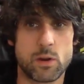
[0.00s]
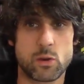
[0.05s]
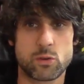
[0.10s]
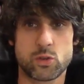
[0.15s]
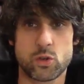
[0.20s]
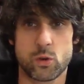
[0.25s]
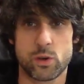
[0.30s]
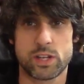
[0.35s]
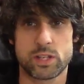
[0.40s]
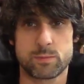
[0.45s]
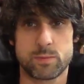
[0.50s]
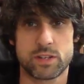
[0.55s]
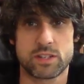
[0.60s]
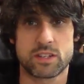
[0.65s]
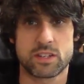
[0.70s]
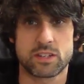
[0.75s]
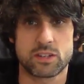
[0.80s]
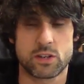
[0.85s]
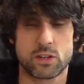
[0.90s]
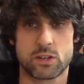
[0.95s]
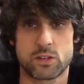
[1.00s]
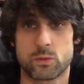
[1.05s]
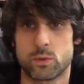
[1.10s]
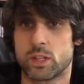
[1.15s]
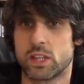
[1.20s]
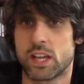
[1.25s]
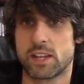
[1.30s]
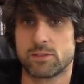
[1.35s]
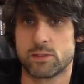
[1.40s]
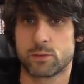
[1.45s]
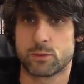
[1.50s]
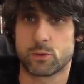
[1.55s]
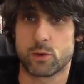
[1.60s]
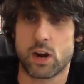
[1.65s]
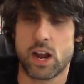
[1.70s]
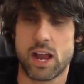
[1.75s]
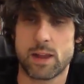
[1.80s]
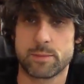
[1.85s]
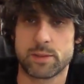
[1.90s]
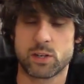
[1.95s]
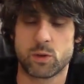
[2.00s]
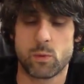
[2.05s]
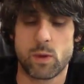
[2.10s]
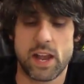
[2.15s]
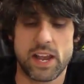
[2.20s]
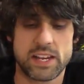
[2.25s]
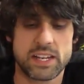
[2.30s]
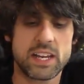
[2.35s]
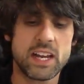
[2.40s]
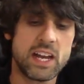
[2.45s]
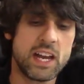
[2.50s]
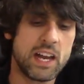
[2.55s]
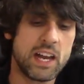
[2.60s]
no choice but to turn to a life of crime in a way.